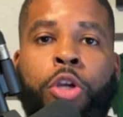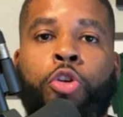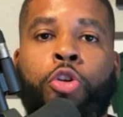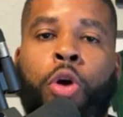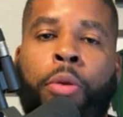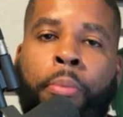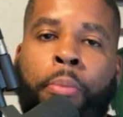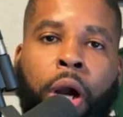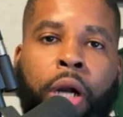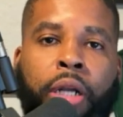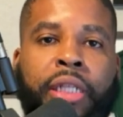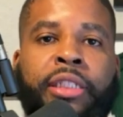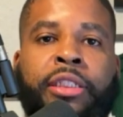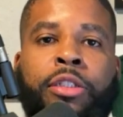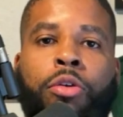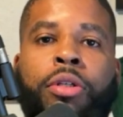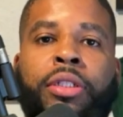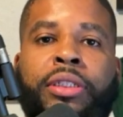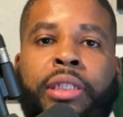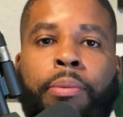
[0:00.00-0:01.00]
your mark is
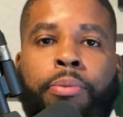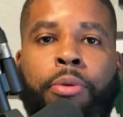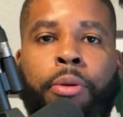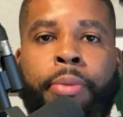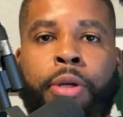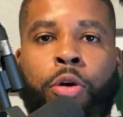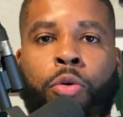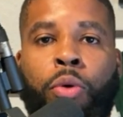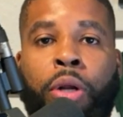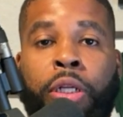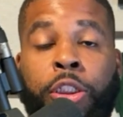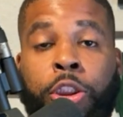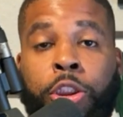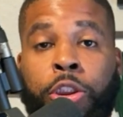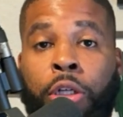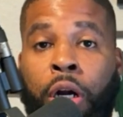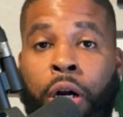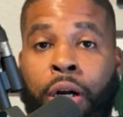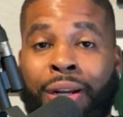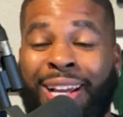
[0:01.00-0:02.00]
on a supplemental
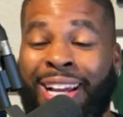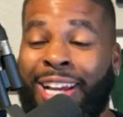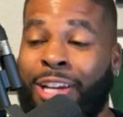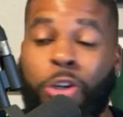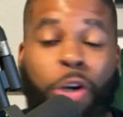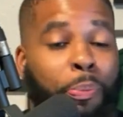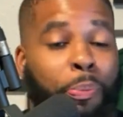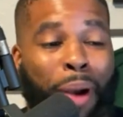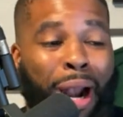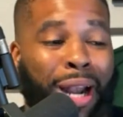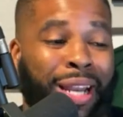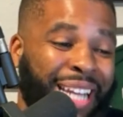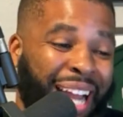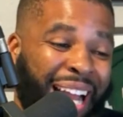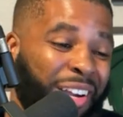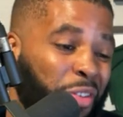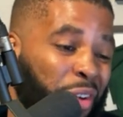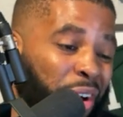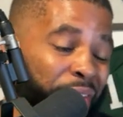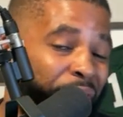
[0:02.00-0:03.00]
registrar. You're probably not
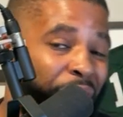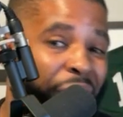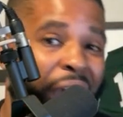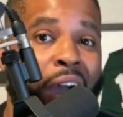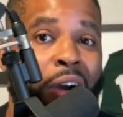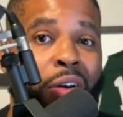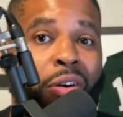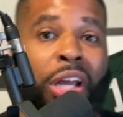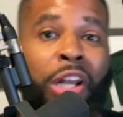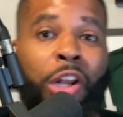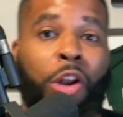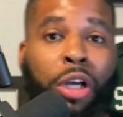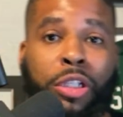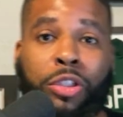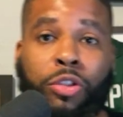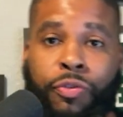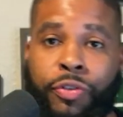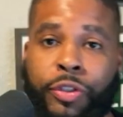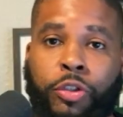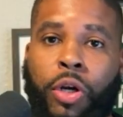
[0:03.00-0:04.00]
going to file a
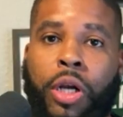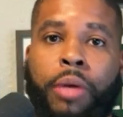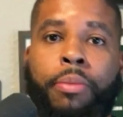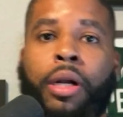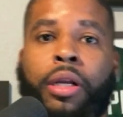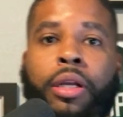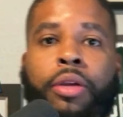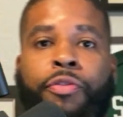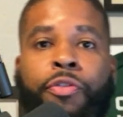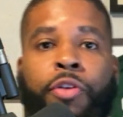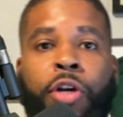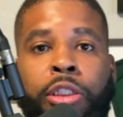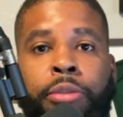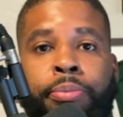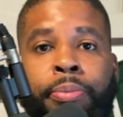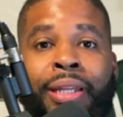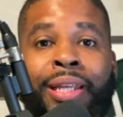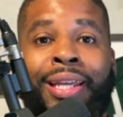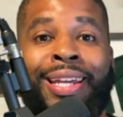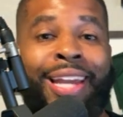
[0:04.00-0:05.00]
lawsuit for trademark
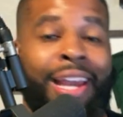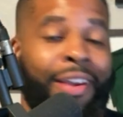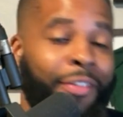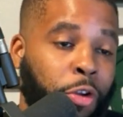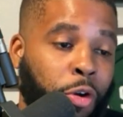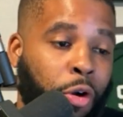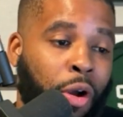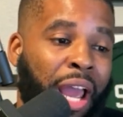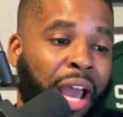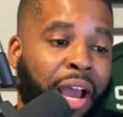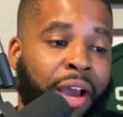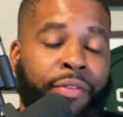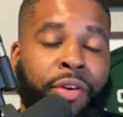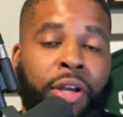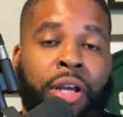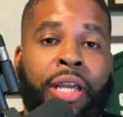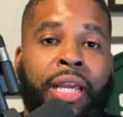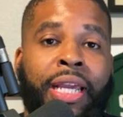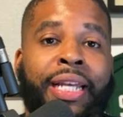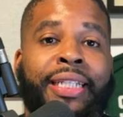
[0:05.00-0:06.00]
infringement if you don't have
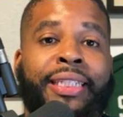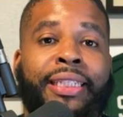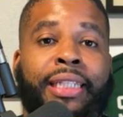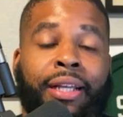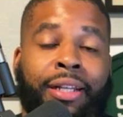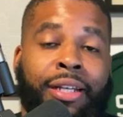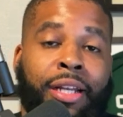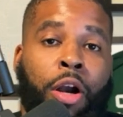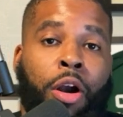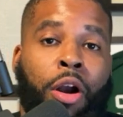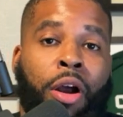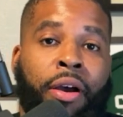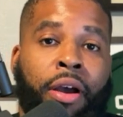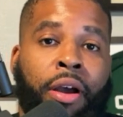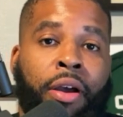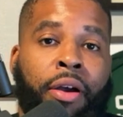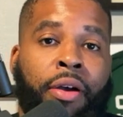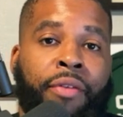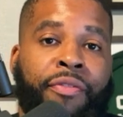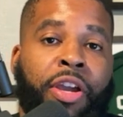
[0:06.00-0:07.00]
any
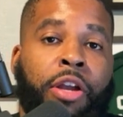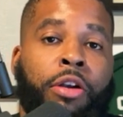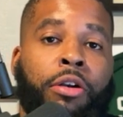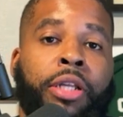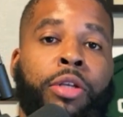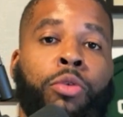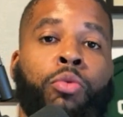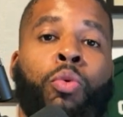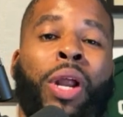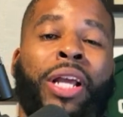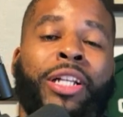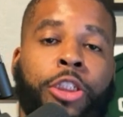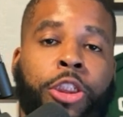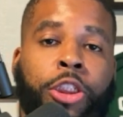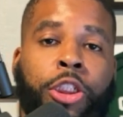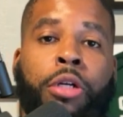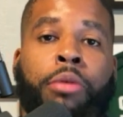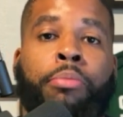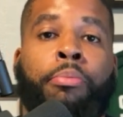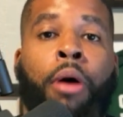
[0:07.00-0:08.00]
a federally
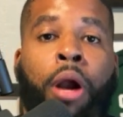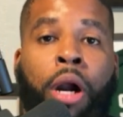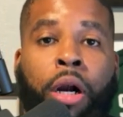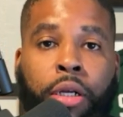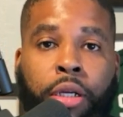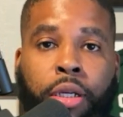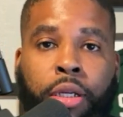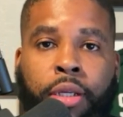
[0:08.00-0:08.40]
registered mark.